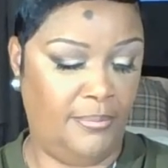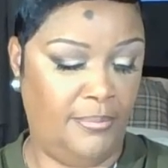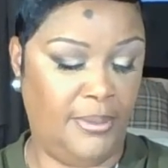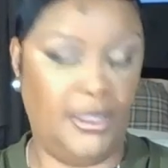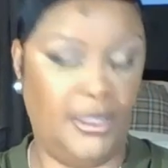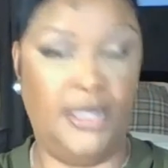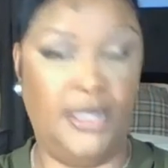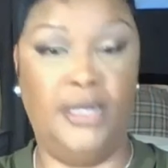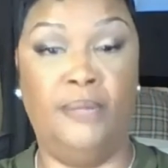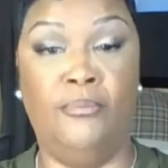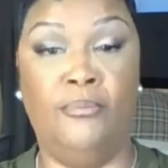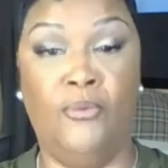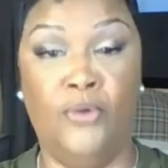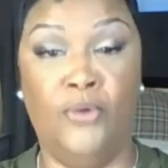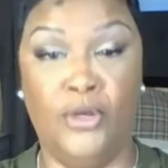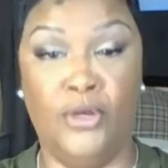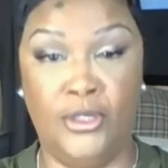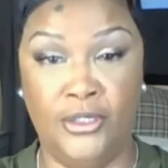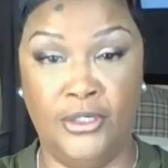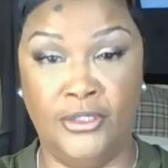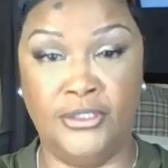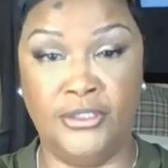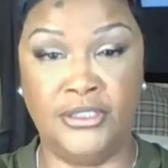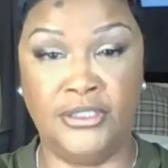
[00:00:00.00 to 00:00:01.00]
plenty more
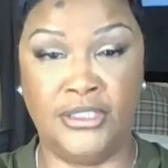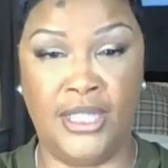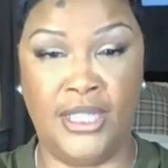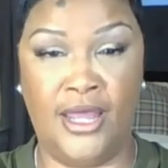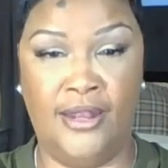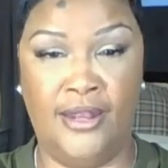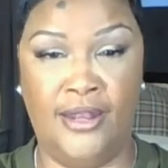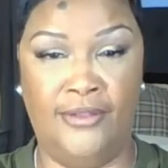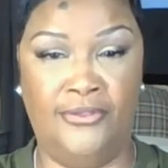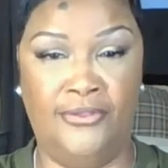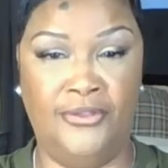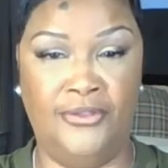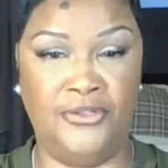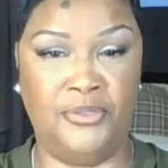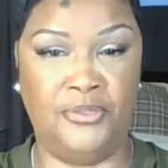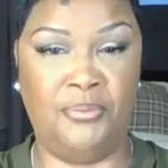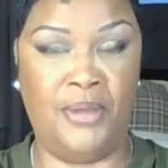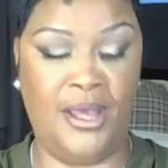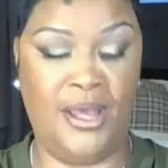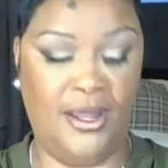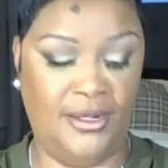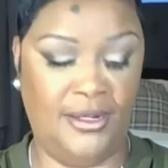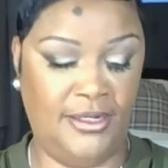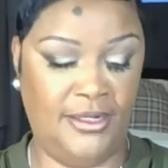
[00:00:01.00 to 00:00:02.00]
looks out of this
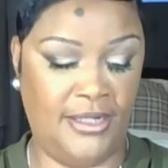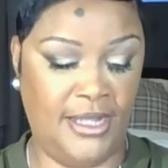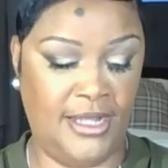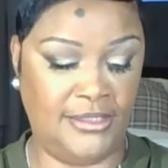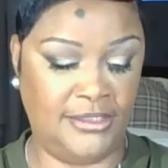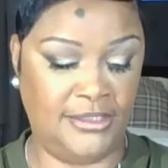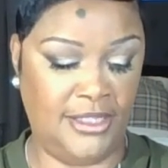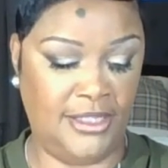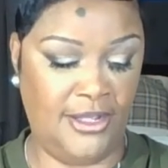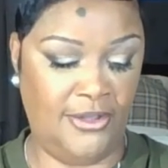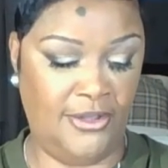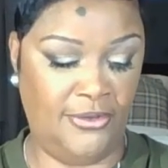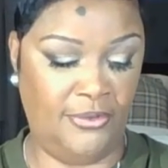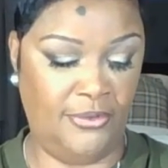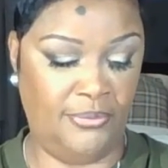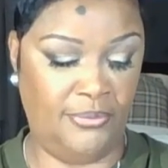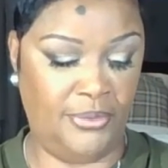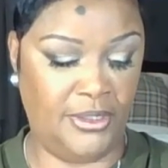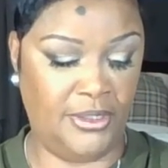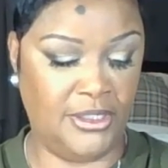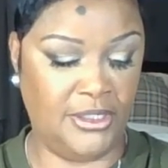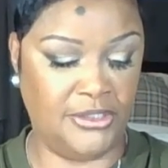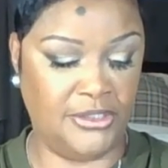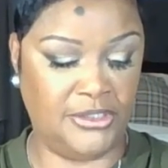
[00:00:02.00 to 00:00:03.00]
palette, I tell you,
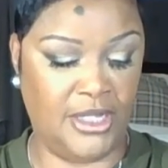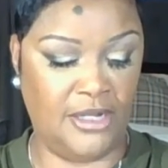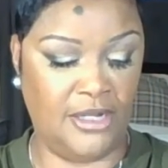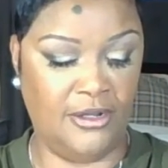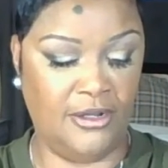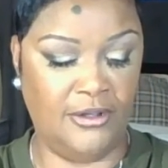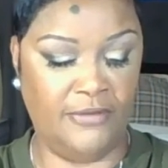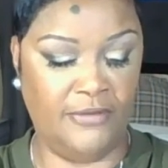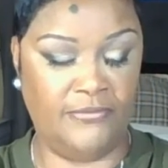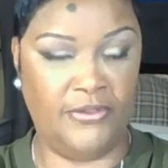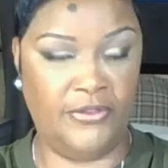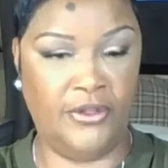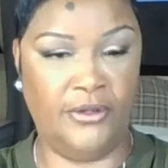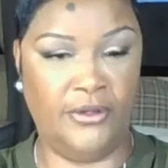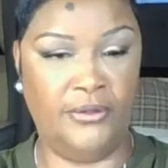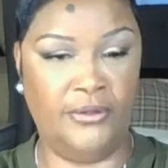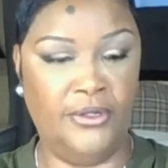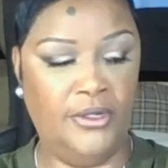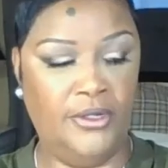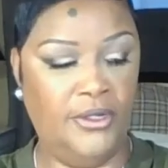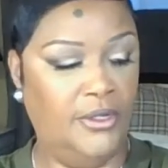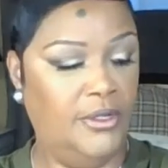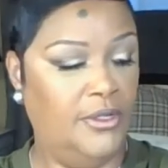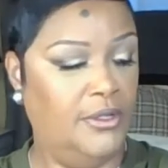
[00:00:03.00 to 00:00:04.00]
because I love the
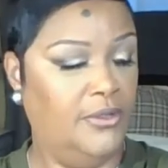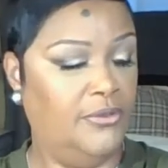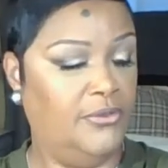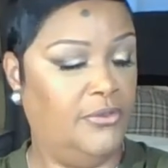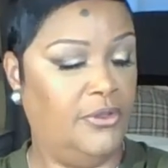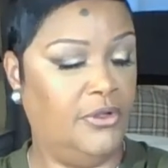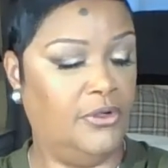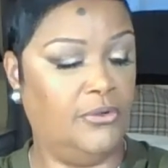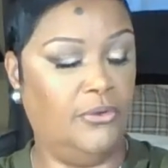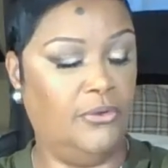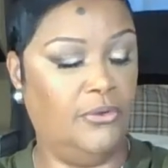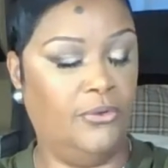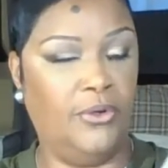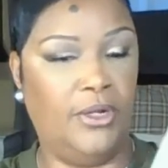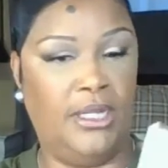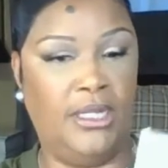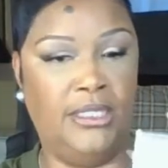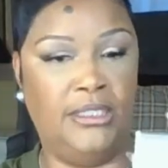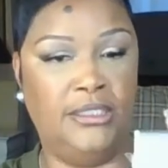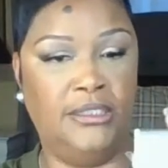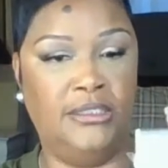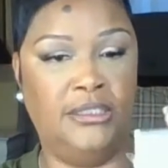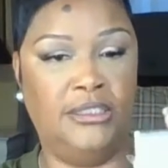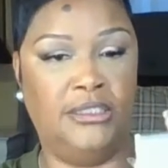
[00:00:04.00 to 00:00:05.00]

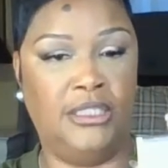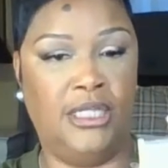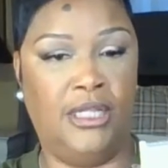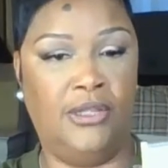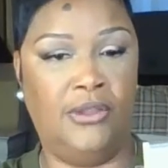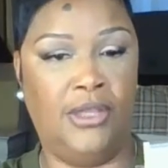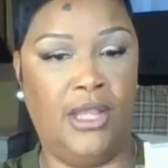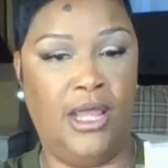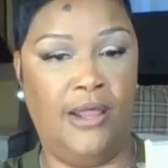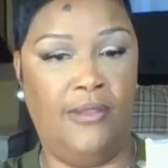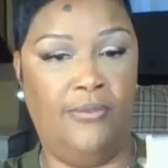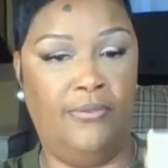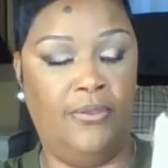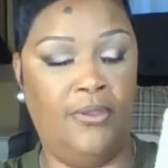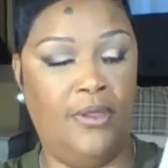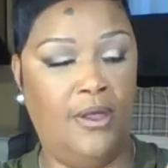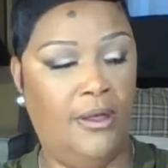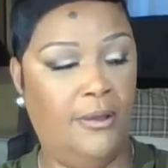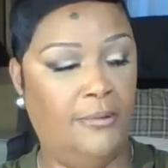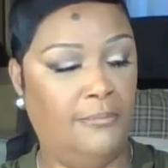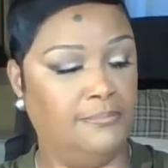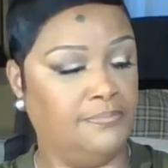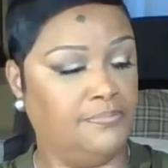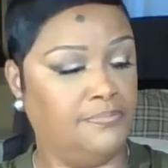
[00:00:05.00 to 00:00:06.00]
greens and
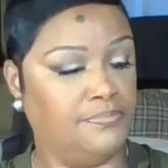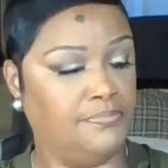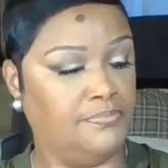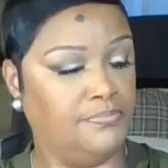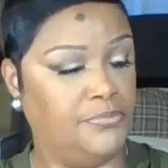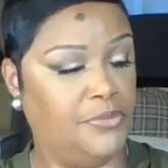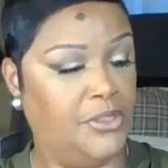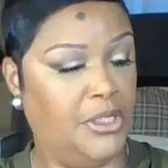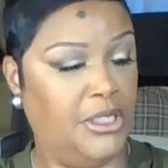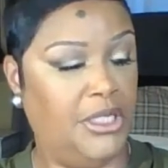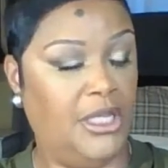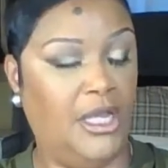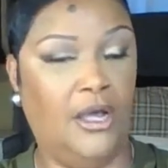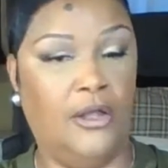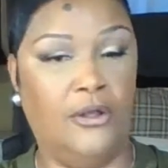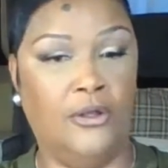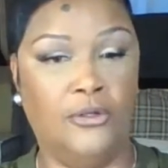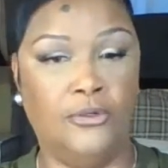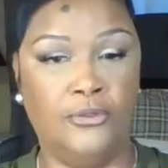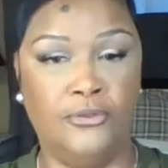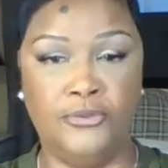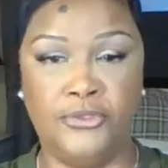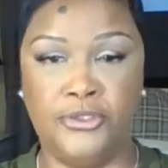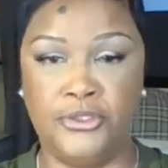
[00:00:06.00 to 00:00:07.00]
the
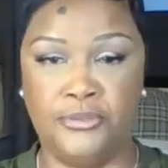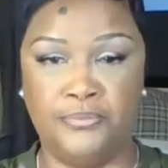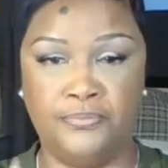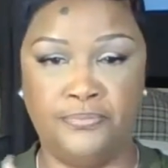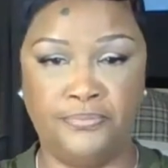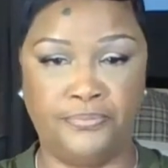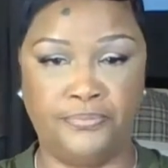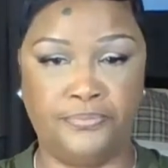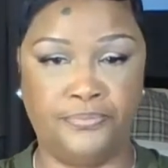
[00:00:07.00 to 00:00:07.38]
yellows.